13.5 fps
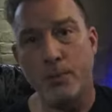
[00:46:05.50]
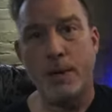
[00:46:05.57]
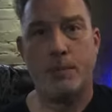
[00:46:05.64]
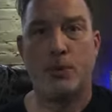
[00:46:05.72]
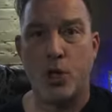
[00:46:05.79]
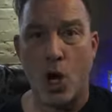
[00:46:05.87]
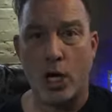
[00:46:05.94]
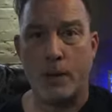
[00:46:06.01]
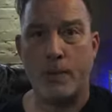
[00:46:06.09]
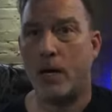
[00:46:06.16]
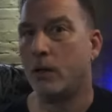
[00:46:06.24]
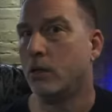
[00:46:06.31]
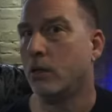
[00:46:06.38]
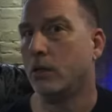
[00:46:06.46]
people talk
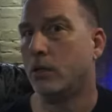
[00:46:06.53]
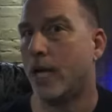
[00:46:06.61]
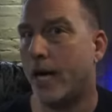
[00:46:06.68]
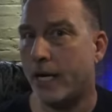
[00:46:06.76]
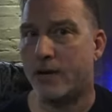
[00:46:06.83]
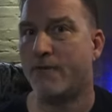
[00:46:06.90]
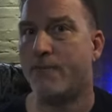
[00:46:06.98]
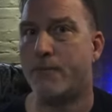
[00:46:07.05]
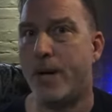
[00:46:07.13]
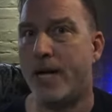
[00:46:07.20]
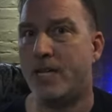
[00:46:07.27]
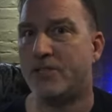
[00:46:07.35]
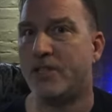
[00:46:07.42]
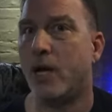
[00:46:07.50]
about not enough
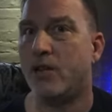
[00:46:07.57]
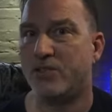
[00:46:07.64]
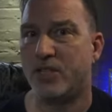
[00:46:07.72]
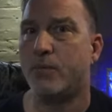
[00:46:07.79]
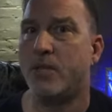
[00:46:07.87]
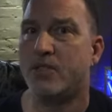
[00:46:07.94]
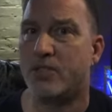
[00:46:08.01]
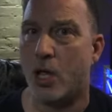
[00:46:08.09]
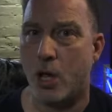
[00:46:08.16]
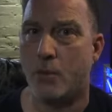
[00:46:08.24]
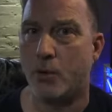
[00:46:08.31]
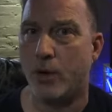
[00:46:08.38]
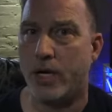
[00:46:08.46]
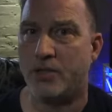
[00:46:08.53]
bass on some of these
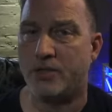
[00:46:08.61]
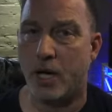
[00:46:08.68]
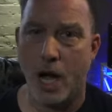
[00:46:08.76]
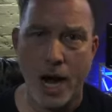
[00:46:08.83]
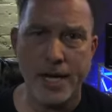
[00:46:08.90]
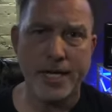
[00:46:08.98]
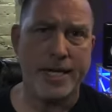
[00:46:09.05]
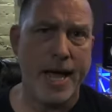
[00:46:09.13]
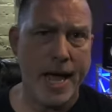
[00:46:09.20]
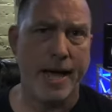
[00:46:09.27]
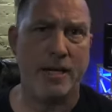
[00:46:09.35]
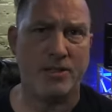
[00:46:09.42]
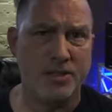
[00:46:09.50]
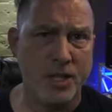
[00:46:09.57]
column arrays. I need to
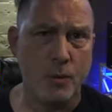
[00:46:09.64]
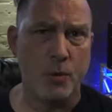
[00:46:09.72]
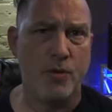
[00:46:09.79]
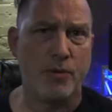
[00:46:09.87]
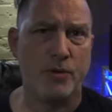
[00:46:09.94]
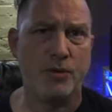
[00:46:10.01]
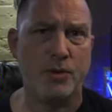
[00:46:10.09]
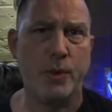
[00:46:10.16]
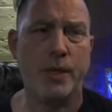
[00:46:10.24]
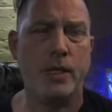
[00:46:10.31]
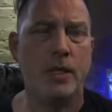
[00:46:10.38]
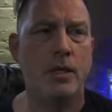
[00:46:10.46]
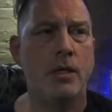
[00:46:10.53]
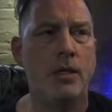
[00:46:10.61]
add a subwoofer to it.
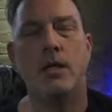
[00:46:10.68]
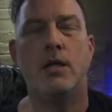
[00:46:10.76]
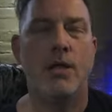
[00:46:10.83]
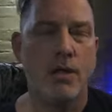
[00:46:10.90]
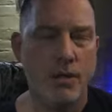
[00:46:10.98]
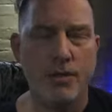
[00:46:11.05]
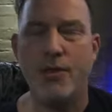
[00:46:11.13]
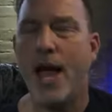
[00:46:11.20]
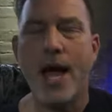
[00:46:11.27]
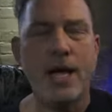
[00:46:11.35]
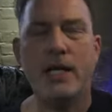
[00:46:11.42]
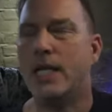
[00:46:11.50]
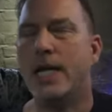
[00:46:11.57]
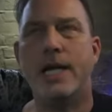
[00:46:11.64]

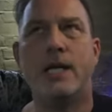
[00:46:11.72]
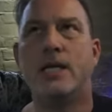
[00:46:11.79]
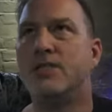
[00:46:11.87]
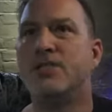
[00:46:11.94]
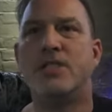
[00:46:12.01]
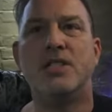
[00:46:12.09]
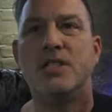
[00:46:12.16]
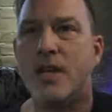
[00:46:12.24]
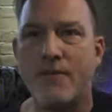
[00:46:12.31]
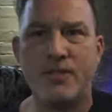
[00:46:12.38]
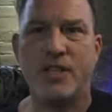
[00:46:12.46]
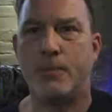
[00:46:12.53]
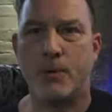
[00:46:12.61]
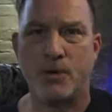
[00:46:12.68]
That is
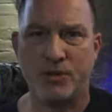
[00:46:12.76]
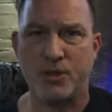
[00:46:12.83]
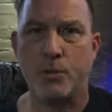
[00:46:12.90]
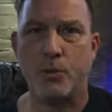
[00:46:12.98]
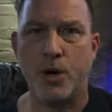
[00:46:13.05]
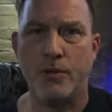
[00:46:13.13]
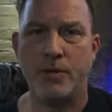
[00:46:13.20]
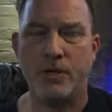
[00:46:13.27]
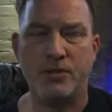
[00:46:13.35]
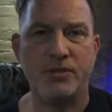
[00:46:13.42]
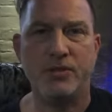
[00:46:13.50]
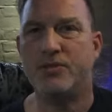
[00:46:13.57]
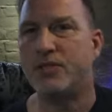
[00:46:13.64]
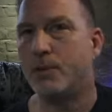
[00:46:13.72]
definitely a personal
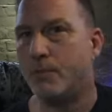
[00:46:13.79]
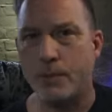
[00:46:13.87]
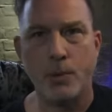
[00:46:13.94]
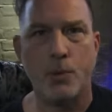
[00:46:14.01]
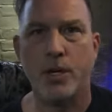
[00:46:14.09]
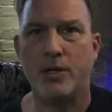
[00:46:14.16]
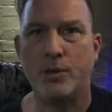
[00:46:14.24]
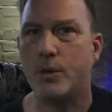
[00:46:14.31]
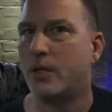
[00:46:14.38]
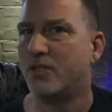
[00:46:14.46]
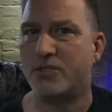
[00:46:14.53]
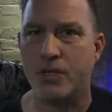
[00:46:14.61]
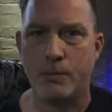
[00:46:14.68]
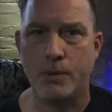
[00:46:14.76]
preference. Some people want to do
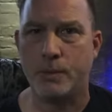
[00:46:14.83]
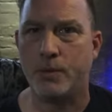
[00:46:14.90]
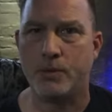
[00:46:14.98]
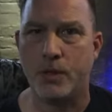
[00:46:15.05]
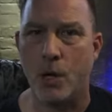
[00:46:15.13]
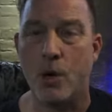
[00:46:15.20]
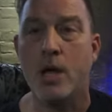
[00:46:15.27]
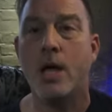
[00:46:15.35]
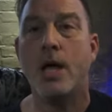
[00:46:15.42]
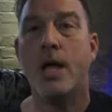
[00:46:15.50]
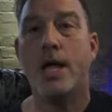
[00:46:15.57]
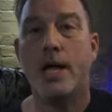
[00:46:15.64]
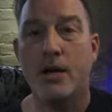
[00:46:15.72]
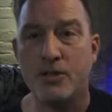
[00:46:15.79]
it, some people don't.
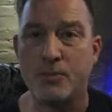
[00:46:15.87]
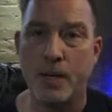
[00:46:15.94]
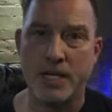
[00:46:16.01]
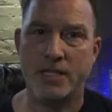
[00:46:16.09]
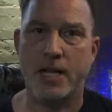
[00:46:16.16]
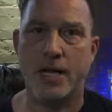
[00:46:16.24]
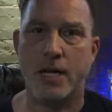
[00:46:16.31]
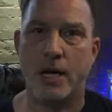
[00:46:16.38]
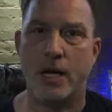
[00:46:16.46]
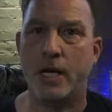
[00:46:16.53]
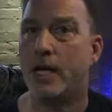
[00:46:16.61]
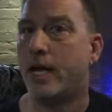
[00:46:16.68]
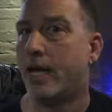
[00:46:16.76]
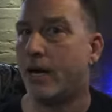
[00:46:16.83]
Here's my take on
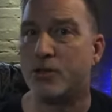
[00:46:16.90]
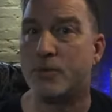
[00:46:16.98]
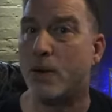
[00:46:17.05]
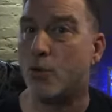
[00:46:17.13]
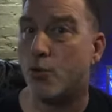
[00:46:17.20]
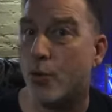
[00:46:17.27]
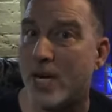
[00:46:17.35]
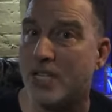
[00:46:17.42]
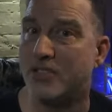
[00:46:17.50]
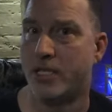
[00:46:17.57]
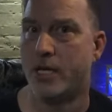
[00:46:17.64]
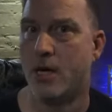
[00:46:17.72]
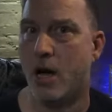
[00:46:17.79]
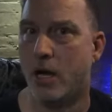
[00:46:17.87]
it. Here's my
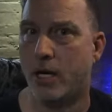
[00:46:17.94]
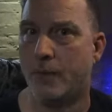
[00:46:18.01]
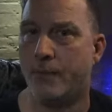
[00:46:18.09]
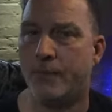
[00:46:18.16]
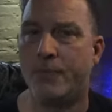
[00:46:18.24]
reasoning on it.